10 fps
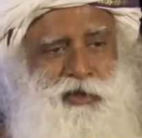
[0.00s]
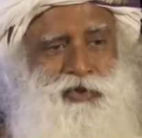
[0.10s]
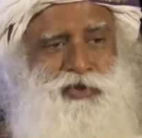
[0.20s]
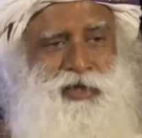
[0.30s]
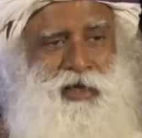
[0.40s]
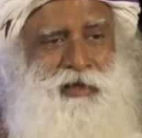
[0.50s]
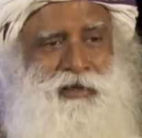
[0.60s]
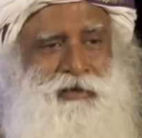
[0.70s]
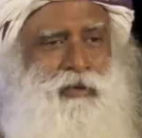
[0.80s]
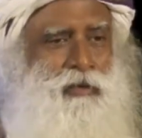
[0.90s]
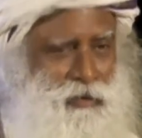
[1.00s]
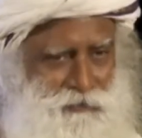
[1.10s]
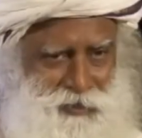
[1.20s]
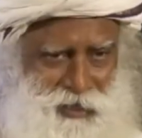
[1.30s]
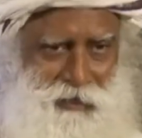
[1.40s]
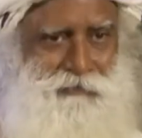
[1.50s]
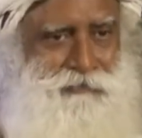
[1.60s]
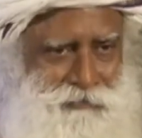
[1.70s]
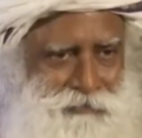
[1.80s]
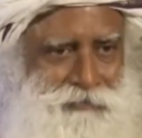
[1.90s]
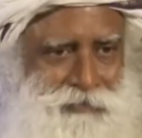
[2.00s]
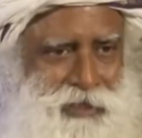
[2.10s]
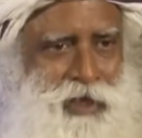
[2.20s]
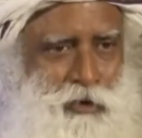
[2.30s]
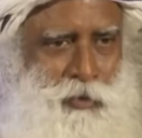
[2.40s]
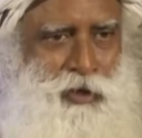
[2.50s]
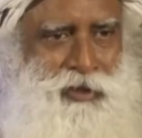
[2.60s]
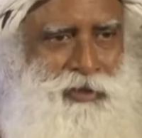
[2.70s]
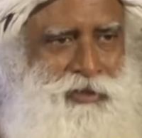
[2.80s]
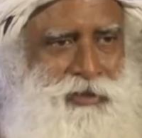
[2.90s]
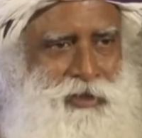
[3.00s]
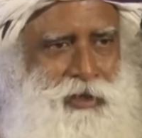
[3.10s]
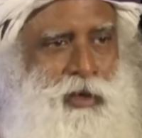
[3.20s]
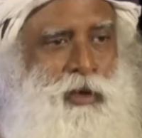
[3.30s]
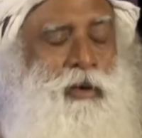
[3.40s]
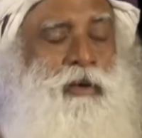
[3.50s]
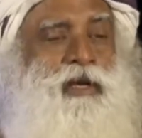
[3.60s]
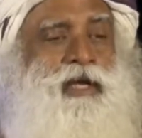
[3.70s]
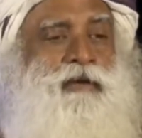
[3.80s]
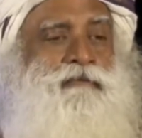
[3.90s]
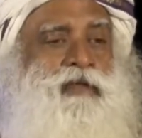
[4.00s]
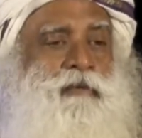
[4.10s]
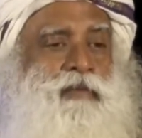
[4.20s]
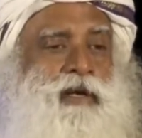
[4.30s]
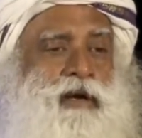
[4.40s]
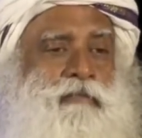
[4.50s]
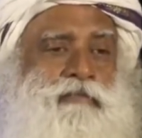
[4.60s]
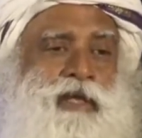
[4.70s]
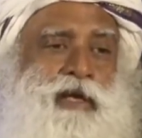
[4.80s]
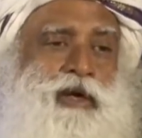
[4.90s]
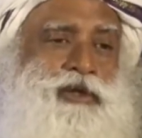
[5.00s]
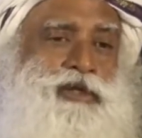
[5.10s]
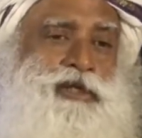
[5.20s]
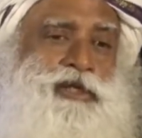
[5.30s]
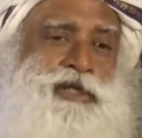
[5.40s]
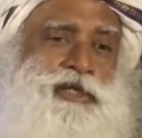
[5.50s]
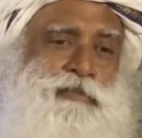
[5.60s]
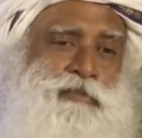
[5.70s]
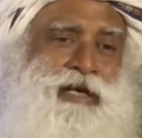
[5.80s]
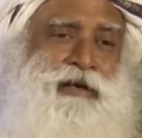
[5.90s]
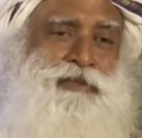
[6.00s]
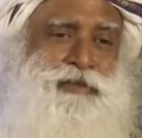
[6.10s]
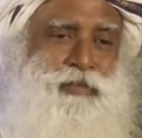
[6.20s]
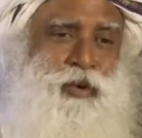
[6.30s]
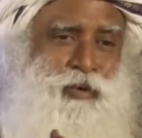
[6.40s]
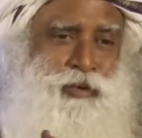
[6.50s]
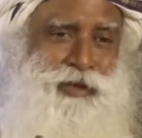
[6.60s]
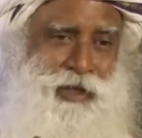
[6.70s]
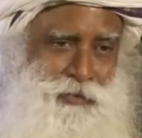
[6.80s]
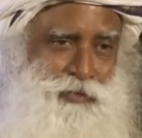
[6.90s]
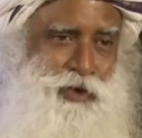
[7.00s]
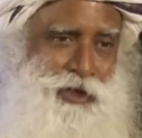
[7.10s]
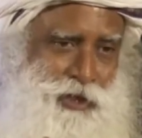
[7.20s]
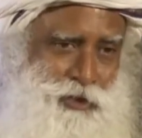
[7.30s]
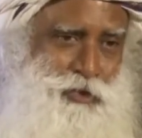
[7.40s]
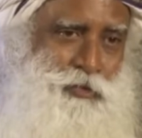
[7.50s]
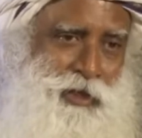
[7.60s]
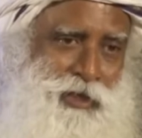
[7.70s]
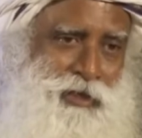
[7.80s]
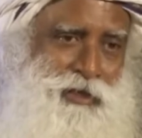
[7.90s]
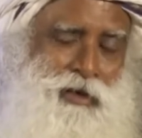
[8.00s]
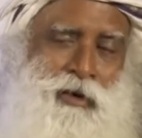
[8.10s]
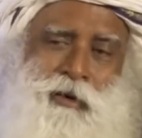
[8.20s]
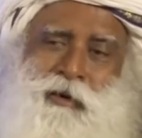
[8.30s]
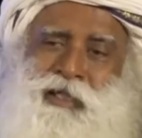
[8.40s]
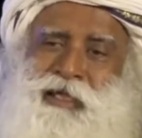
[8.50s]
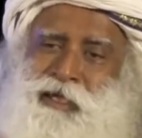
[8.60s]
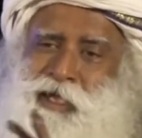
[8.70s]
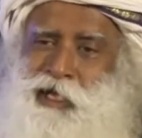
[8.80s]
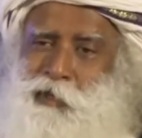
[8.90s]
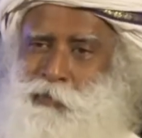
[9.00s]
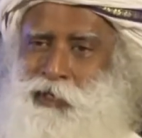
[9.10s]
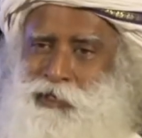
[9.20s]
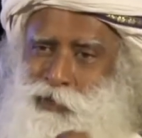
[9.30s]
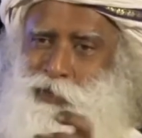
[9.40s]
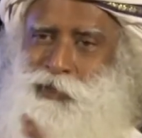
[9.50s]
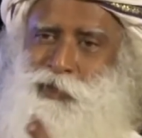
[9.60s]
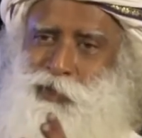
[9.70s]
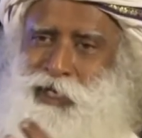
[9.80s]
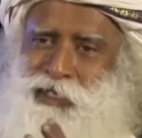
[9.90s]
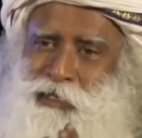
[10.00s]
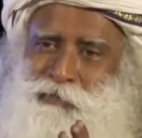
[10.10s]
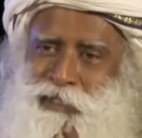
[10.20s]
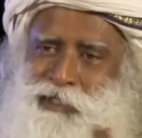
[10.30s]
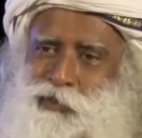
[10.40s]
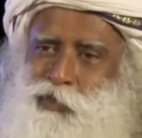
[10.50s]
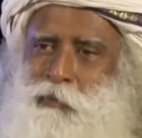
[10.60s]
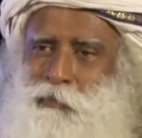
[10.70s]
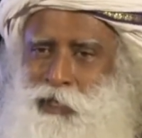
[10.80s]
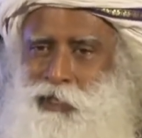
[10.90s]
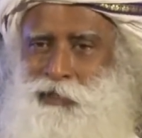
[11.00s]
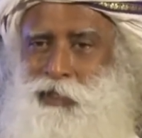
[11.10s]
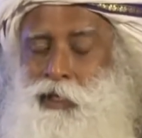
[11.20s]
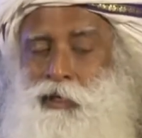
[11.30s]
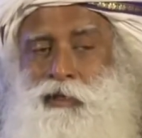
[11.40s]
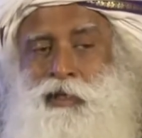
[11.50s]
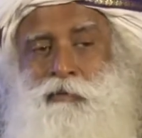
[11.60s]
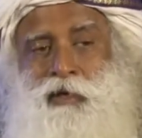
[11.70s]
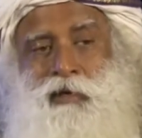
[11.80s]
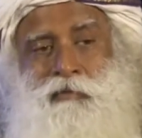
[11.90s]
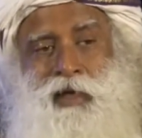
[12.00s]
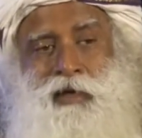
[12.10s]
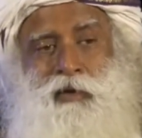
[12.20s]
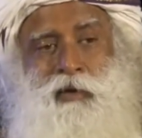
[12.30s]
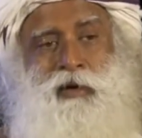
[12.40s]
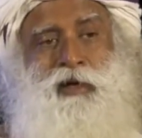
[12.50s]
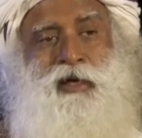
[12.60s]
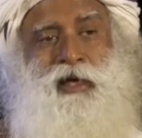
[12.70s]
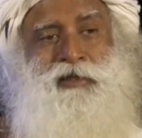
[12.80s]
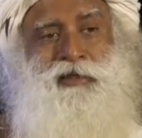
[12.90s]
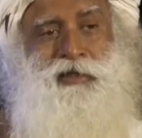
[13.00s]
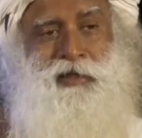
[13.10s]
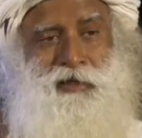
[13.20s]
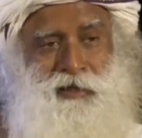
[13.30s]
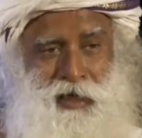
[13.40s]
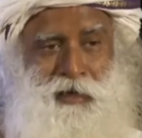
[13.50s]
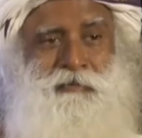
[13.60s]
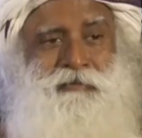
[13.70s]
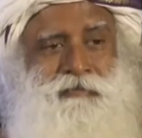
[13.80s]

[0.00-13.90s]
the society, all of us have in our bodies. Only if they become… their concentration becomes more than what they should be, or they gang up and locate themselves in one place, they become like organized crime.